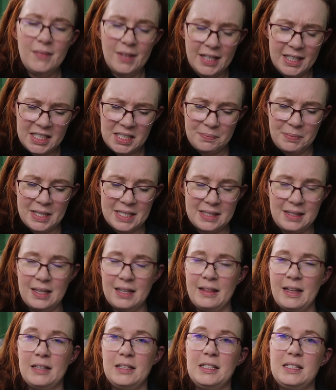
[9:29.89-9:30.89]
It's basically like
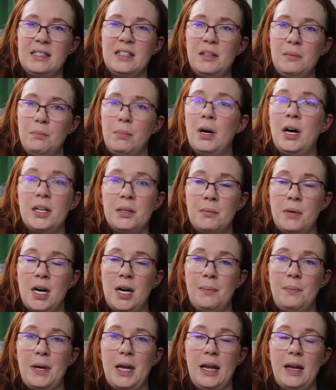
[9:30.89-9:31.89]
that. It's knit bottom
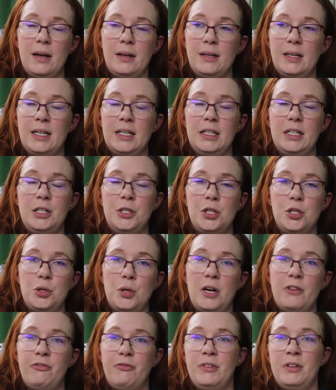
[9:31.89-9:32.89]
up, and
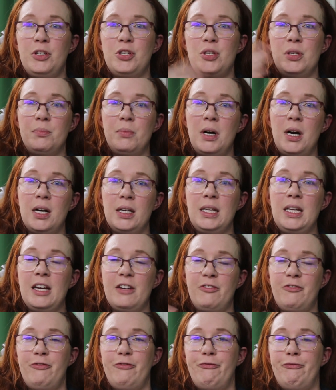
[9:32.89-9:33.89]
I've finished the body.
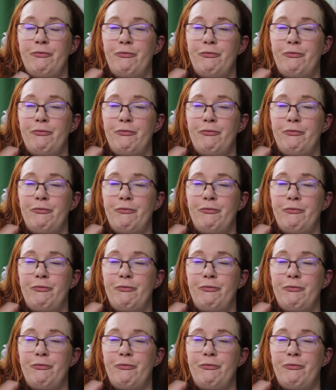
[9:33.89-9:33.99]
I've